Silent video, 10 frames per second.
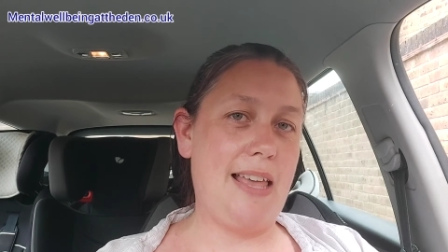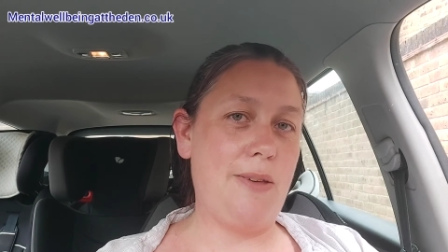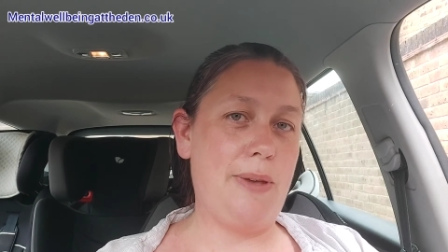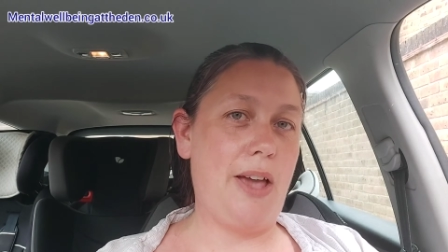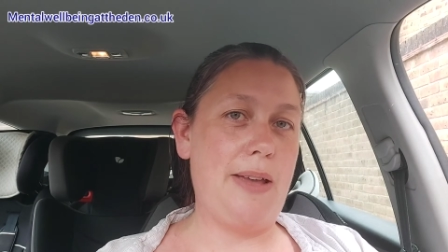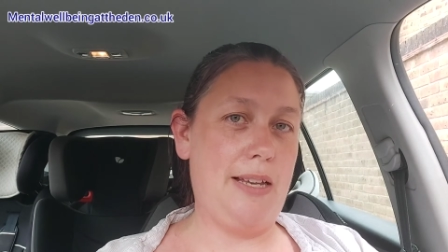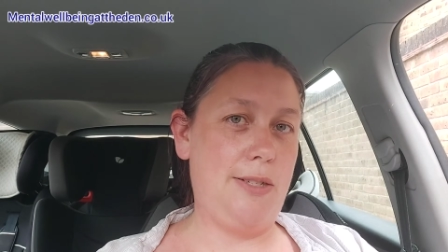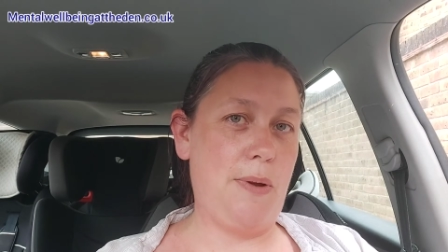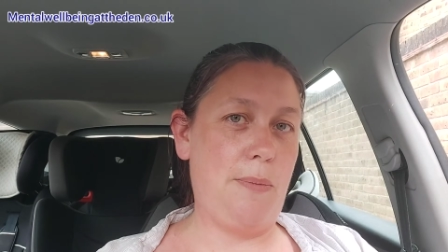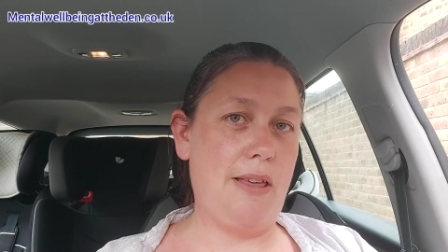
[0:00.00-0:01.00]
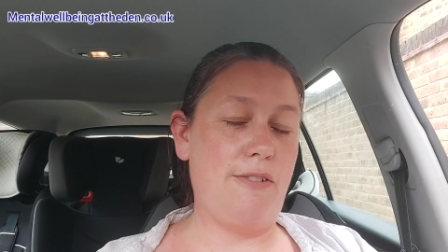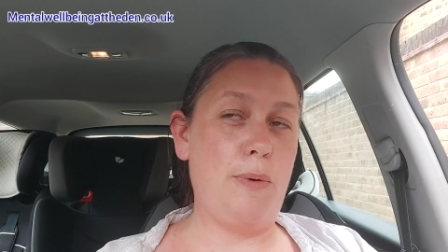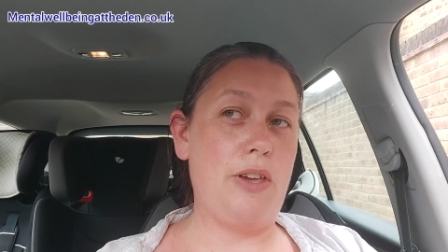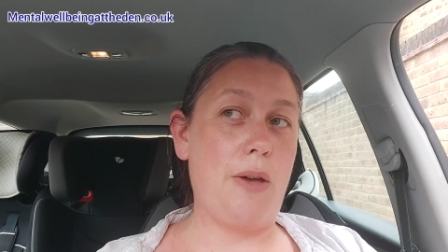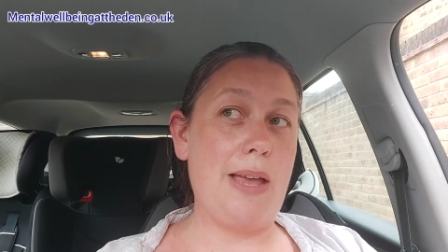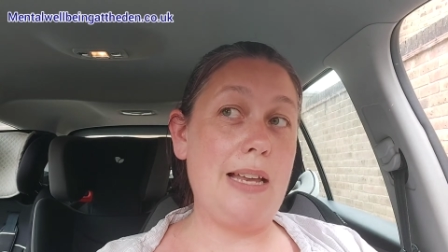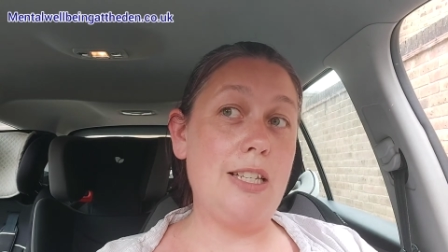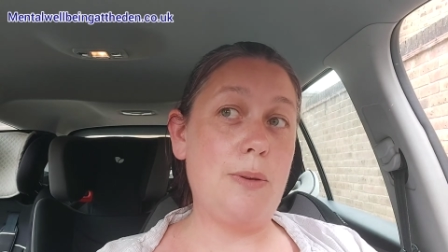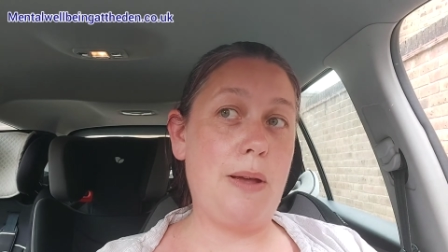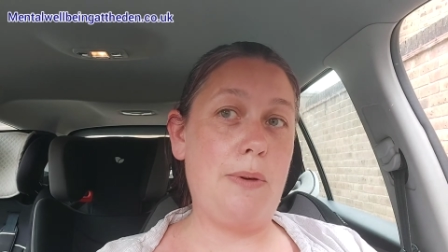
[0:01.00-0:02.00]
that we go into it with. If we go
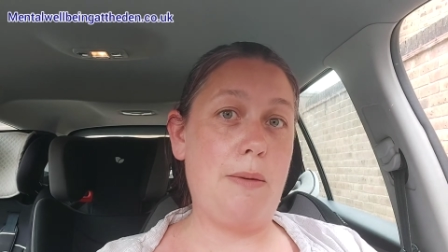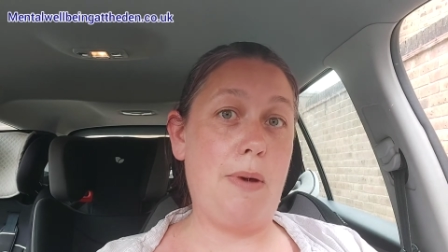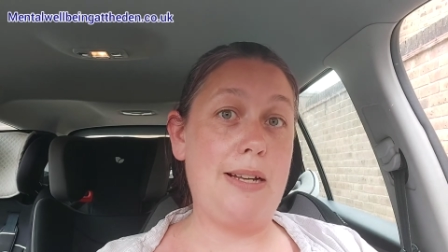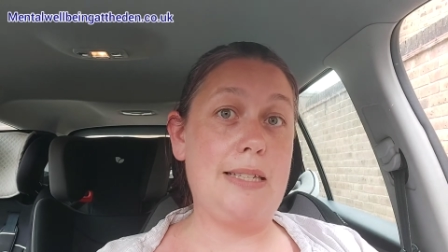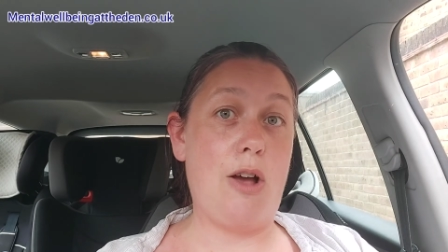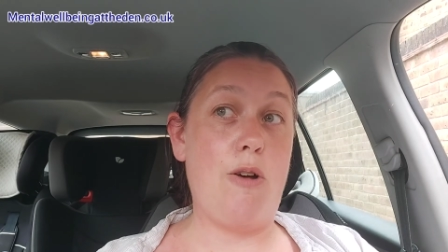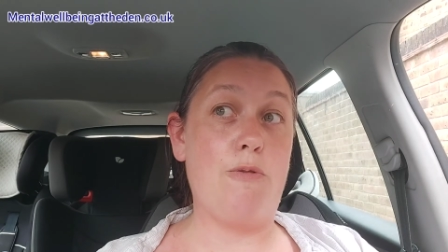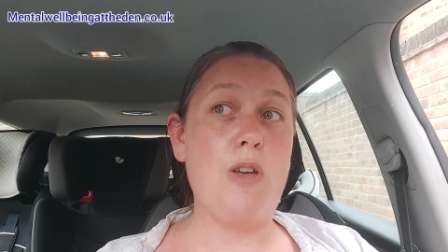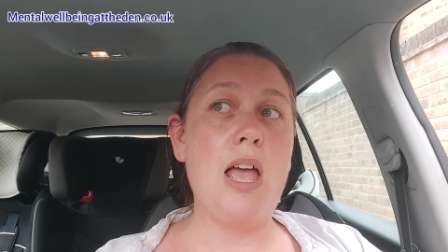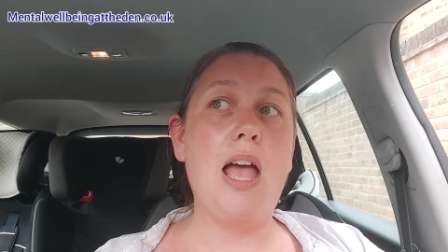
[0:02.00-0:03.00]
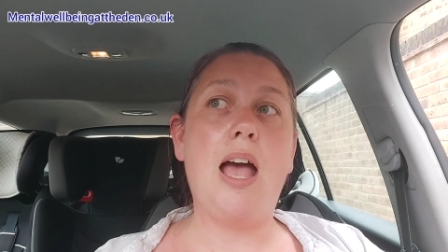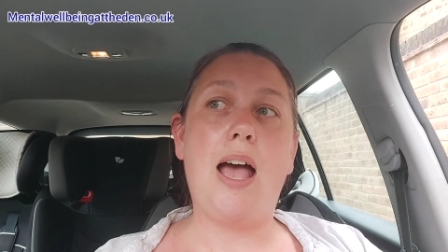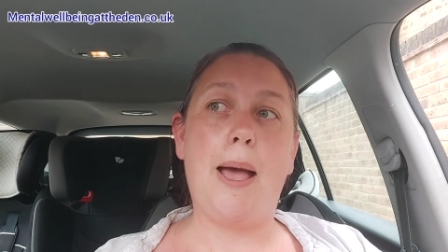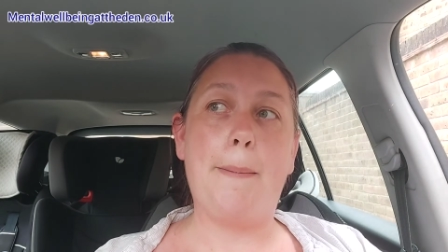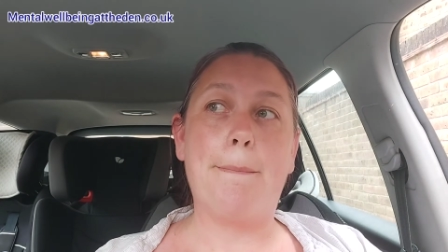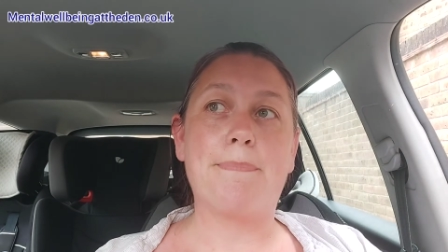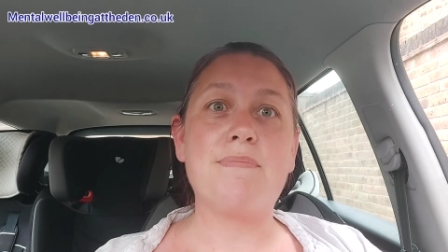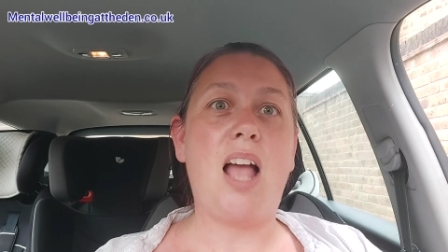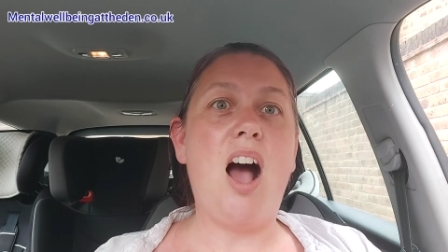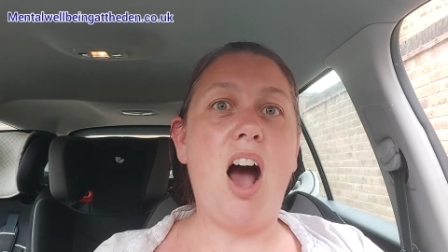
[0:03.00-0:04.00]
into it with a mindset of
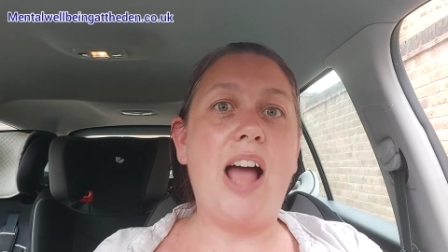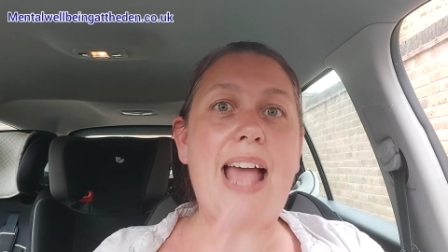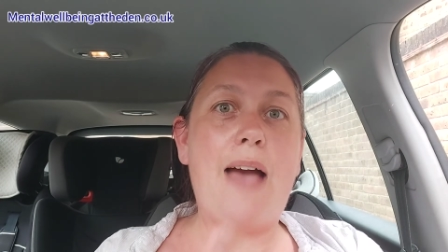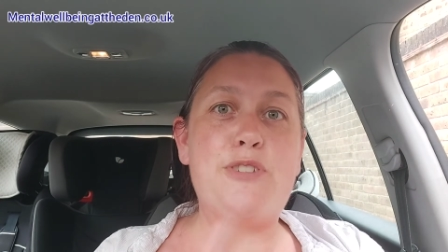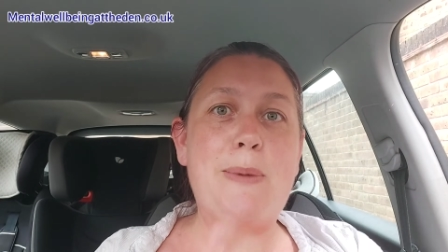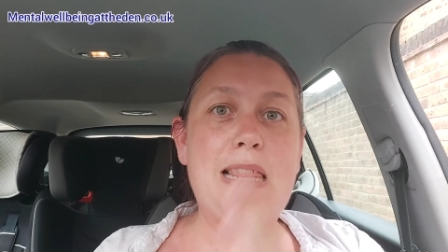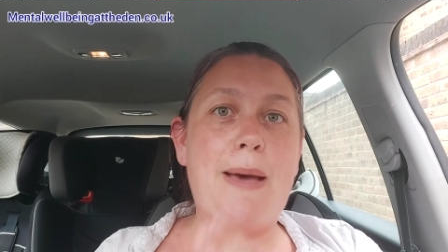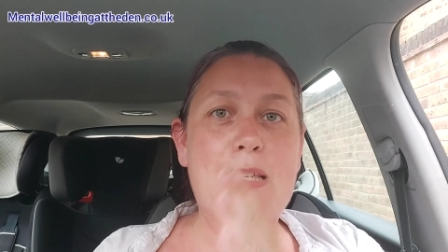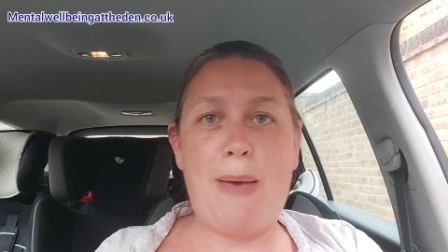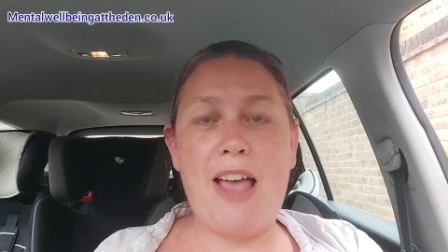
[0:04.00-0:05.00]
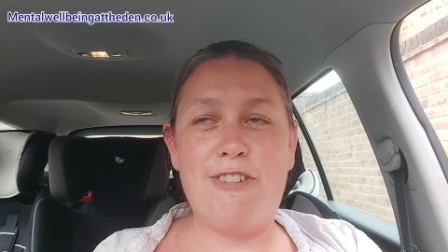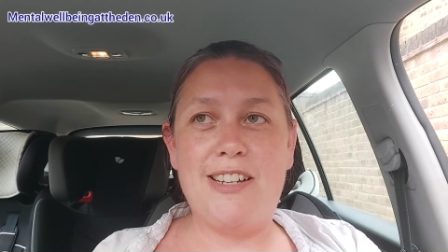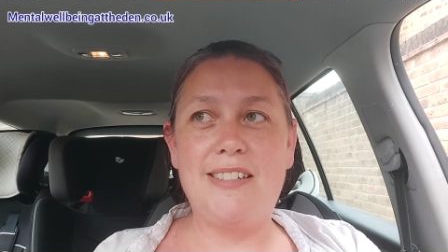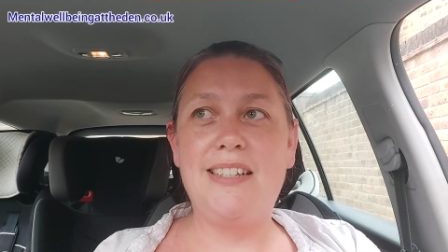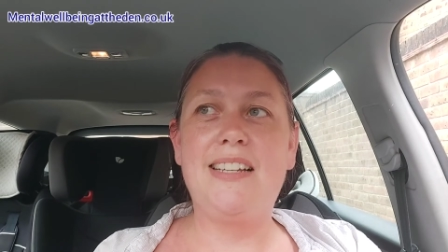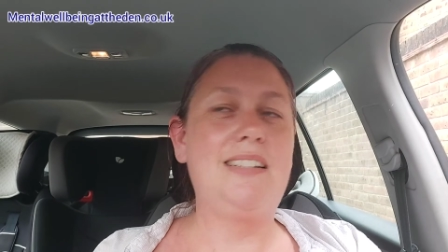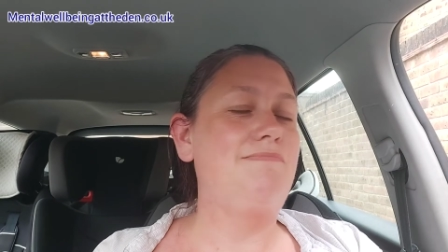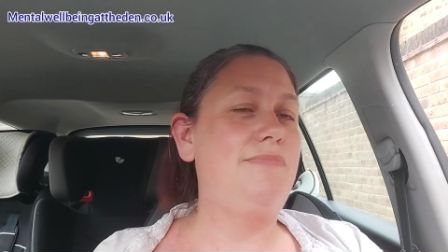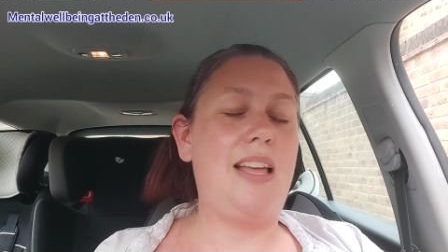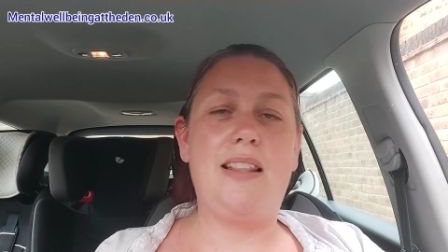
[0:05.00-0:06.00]
I have to be the best parent,
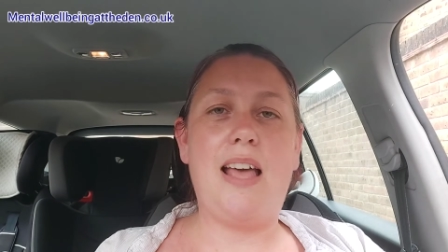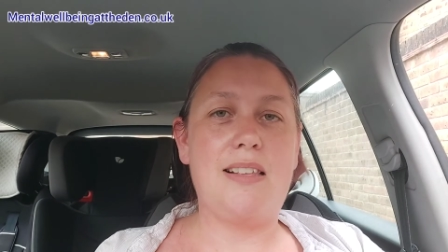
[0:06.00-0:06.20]
then